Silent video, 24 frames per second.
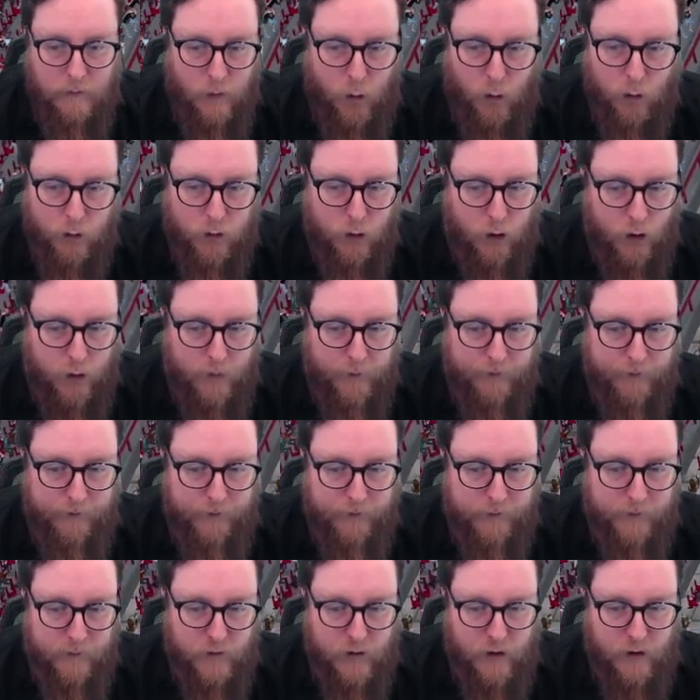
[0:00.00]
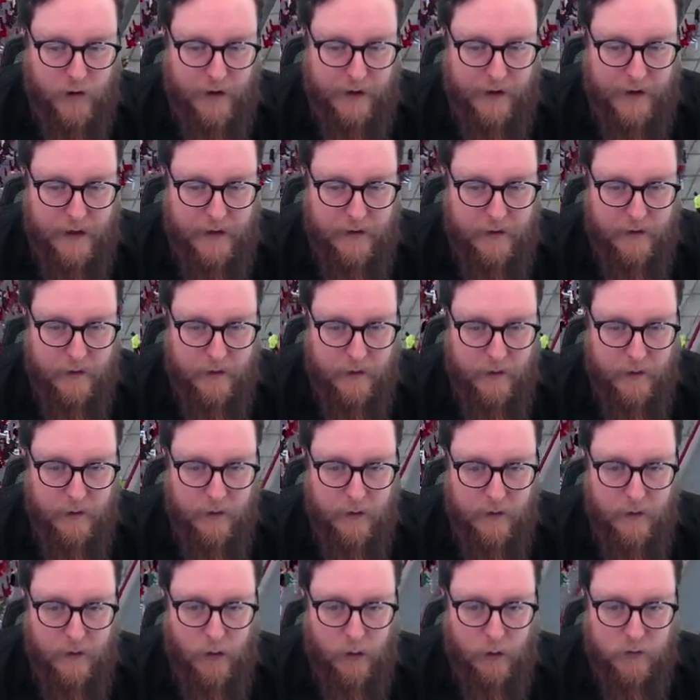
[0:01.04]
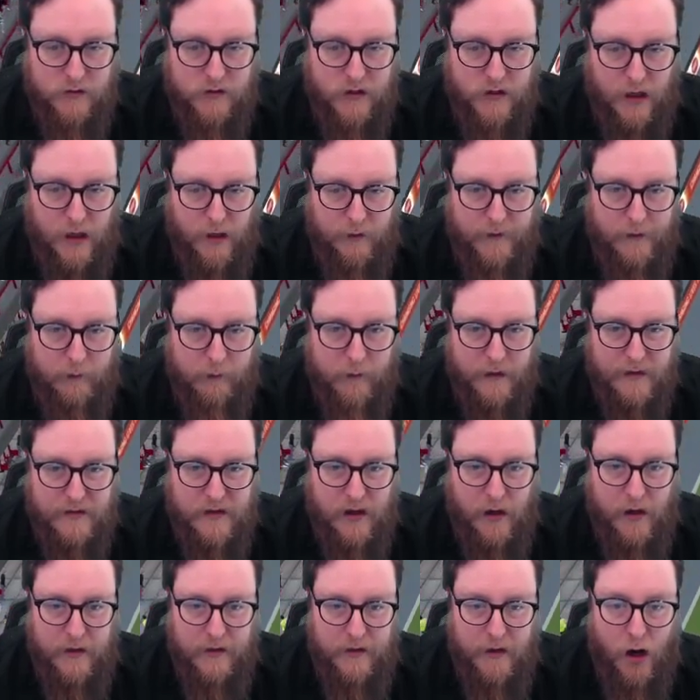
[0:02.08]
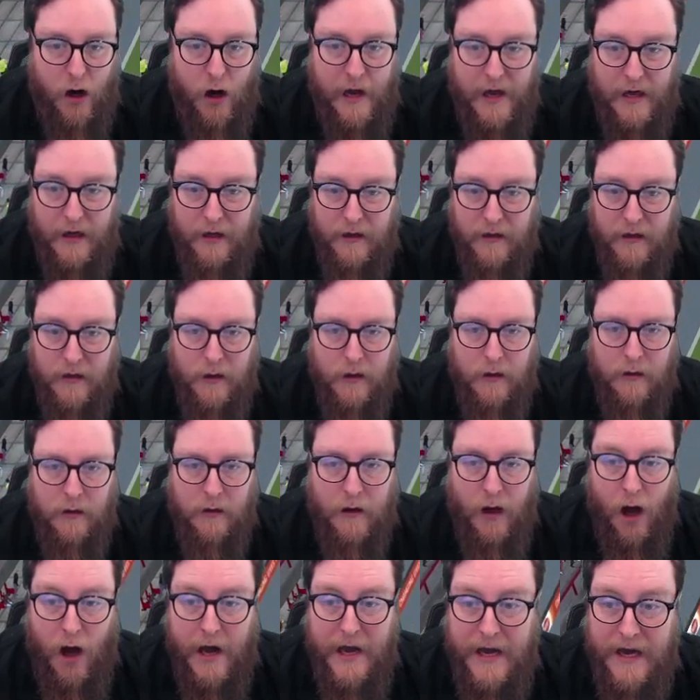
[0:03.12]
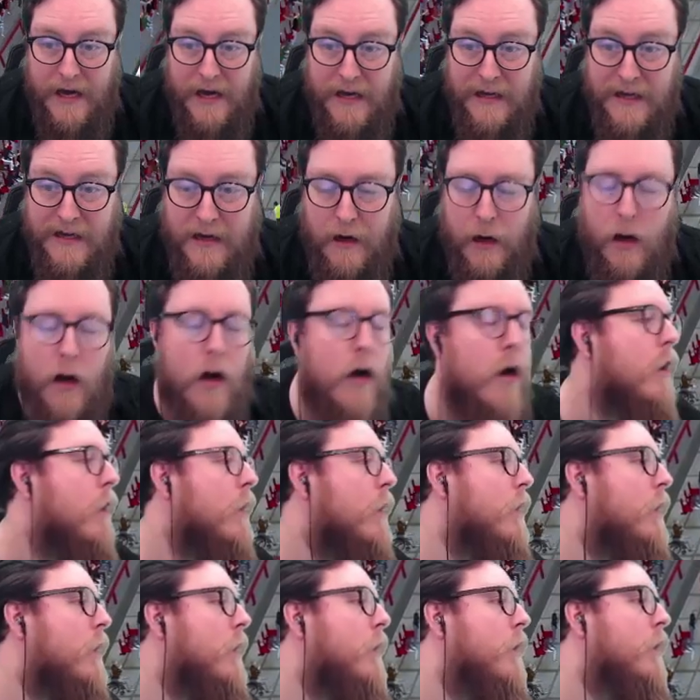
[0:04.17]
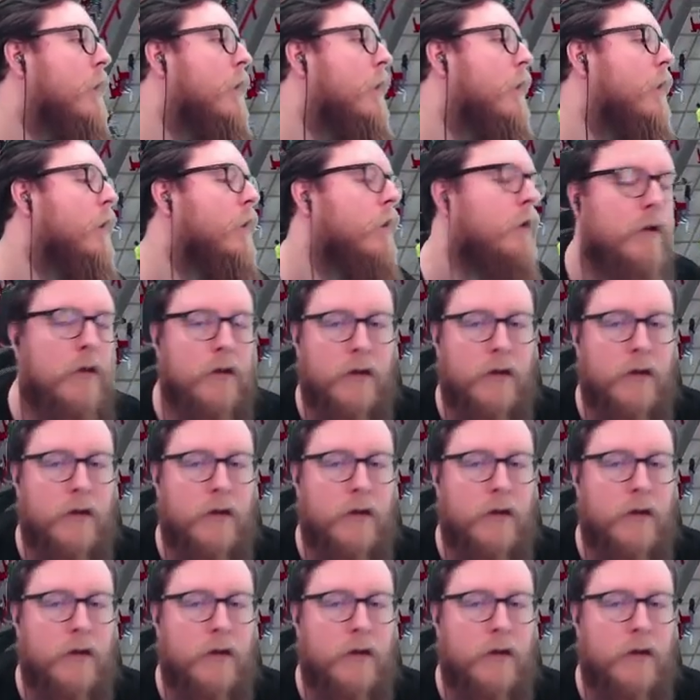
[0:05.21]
Or not. Try again. Longstaff. They'll get tired. Aya. Oh.